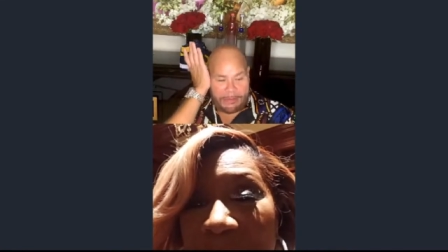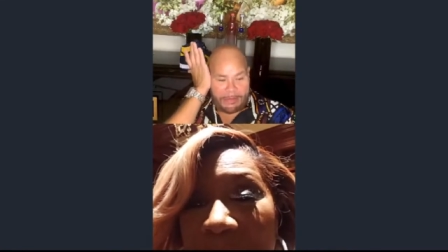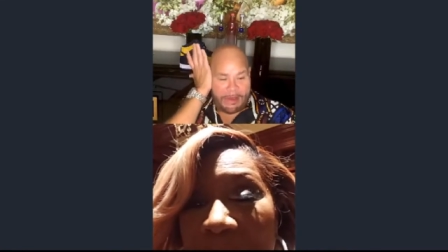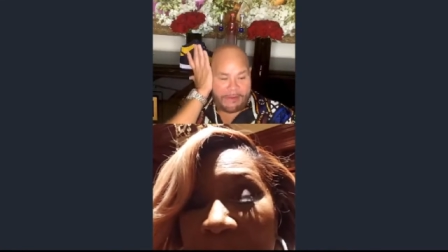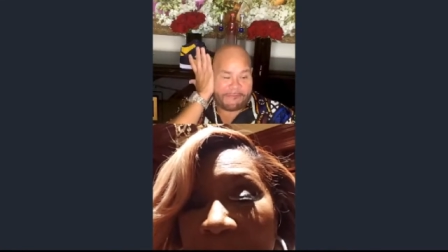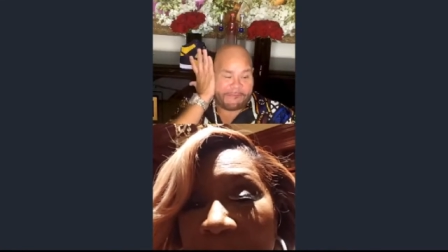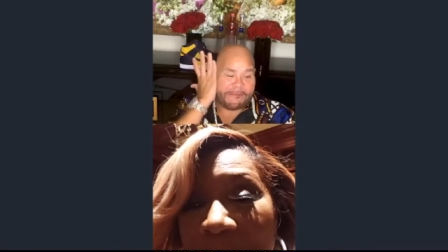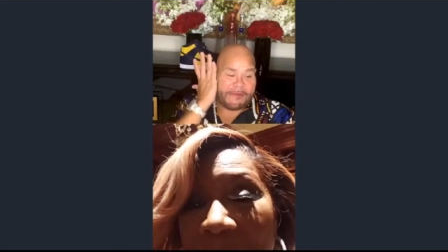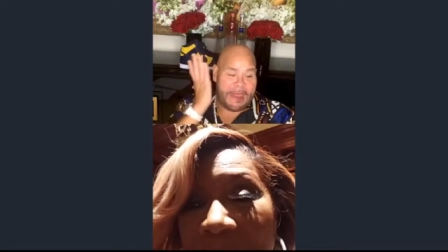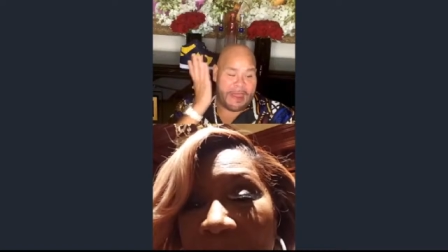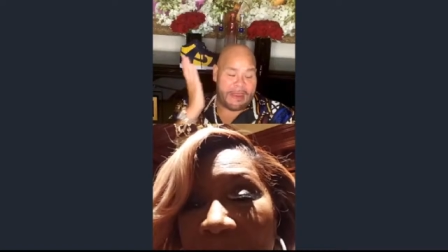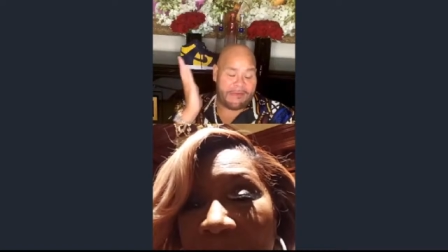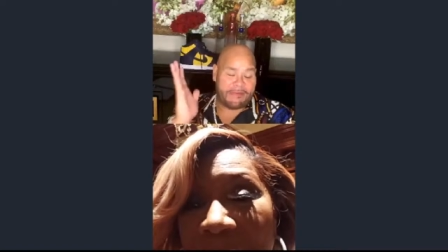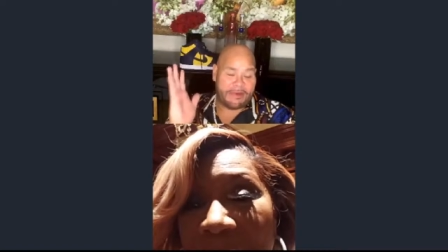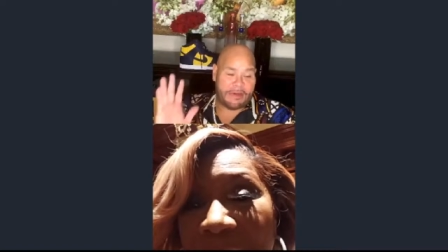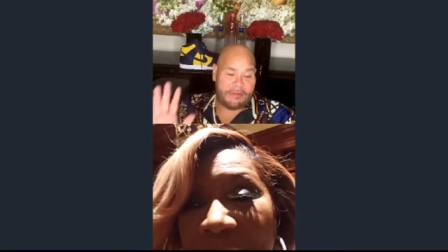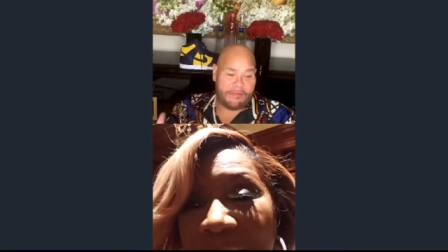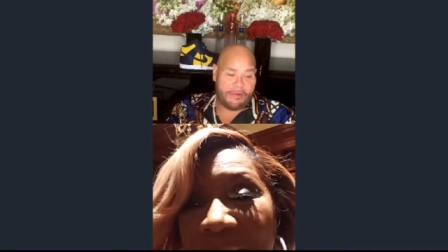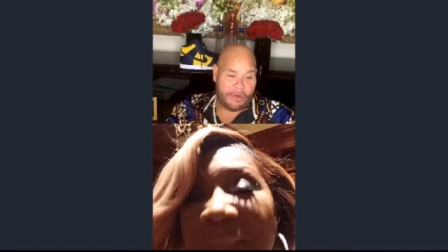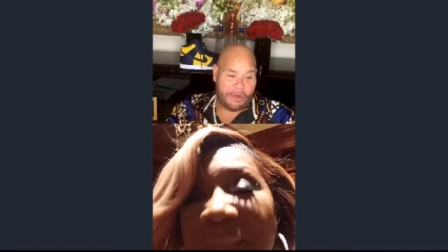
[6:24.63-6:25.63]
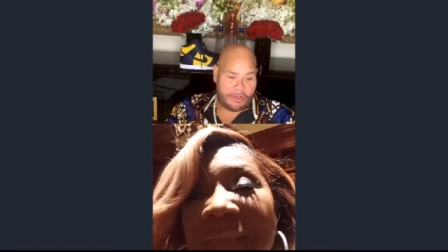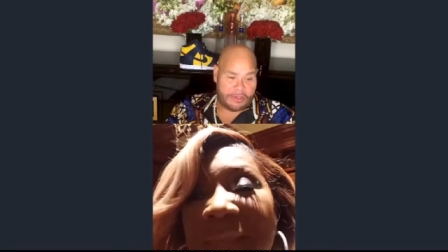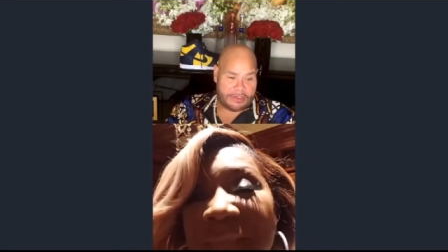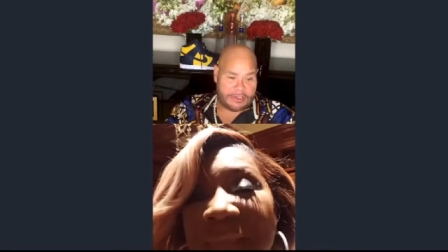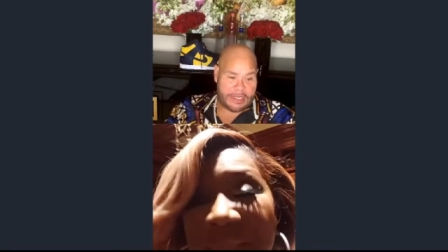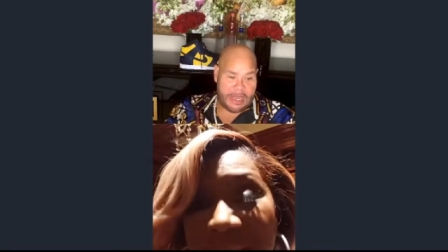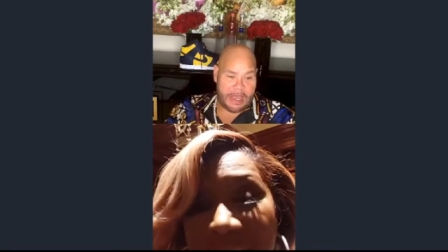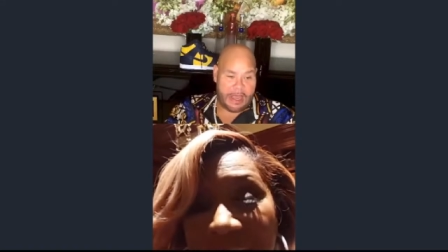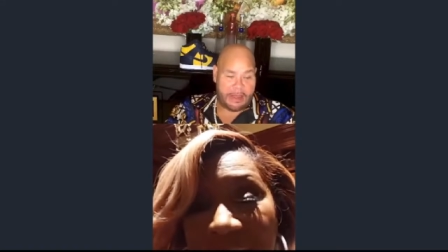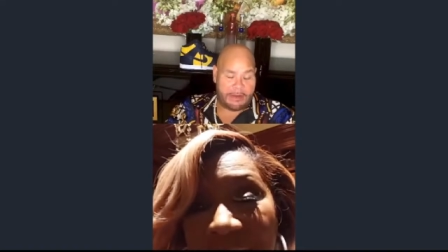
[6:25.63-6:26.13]
My favorite of all
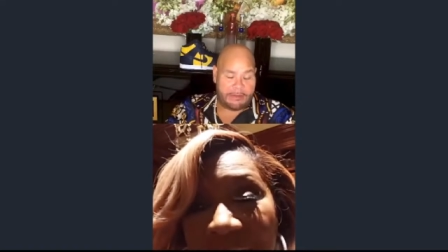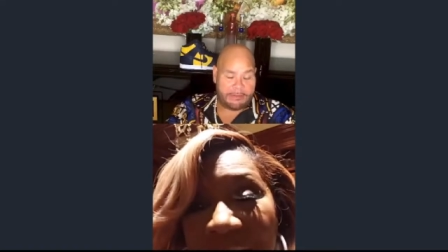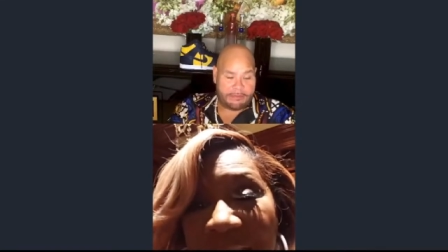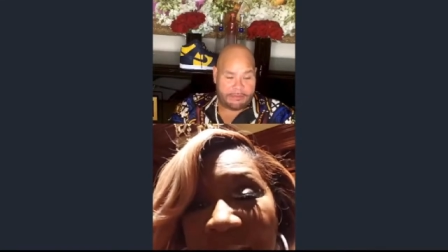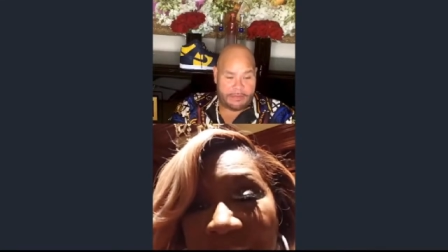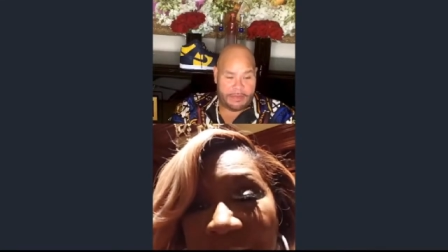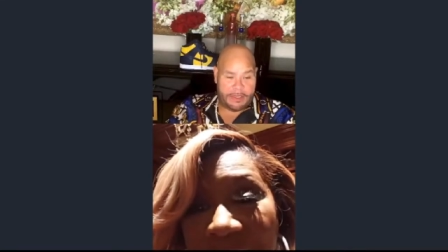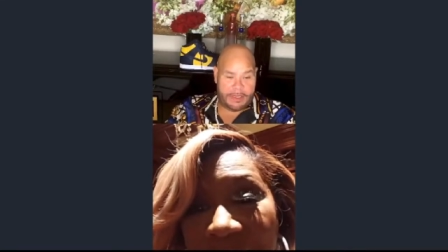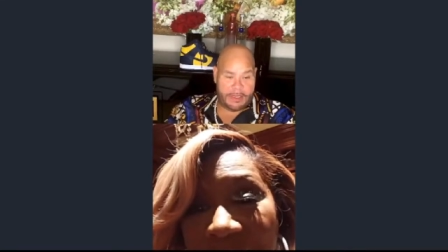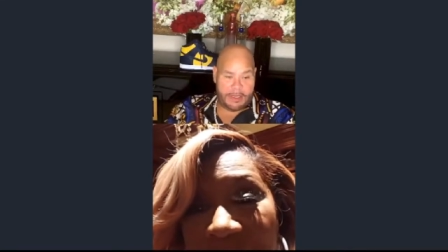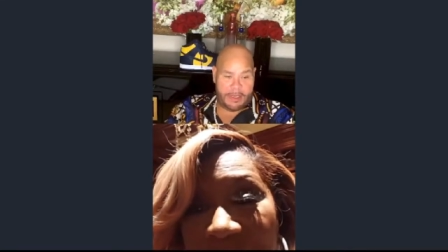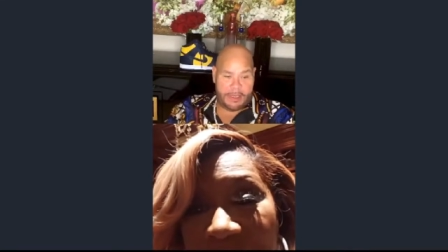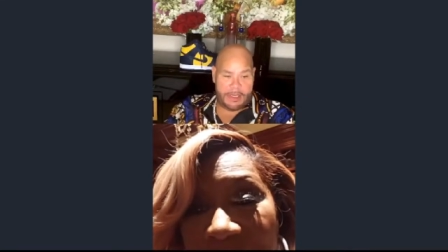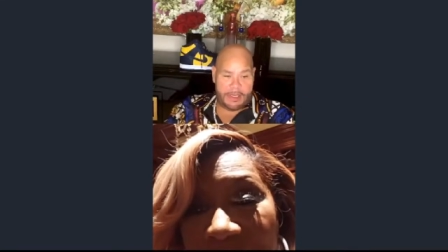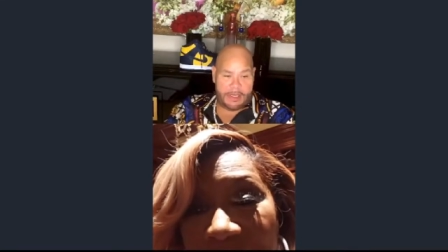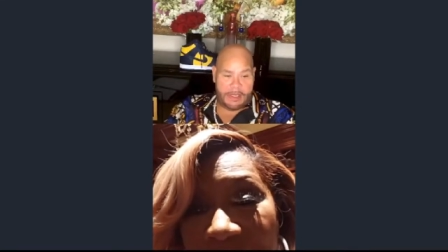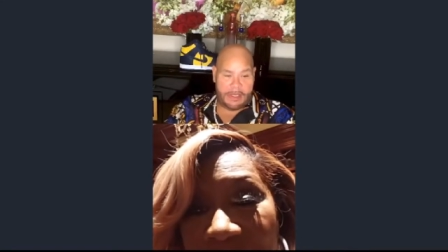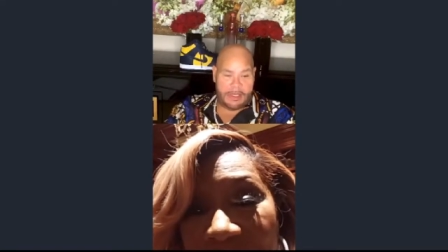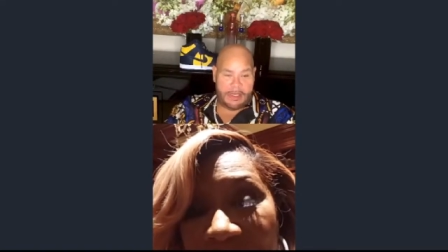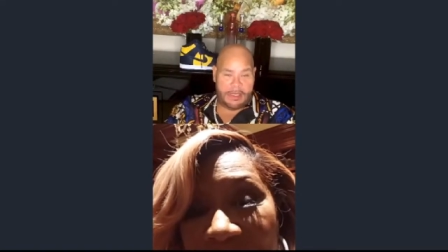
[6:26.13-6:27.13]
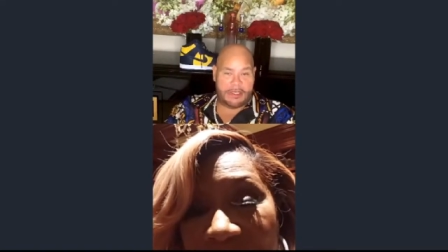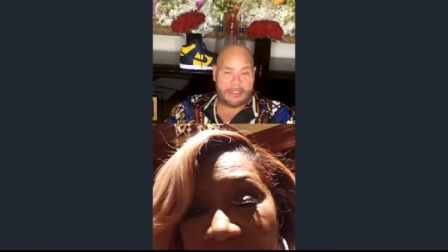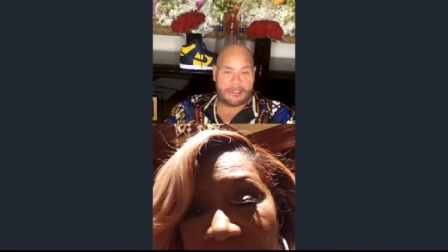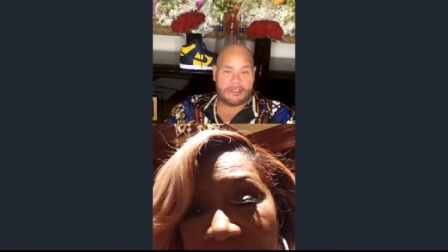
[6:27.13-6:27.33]
time is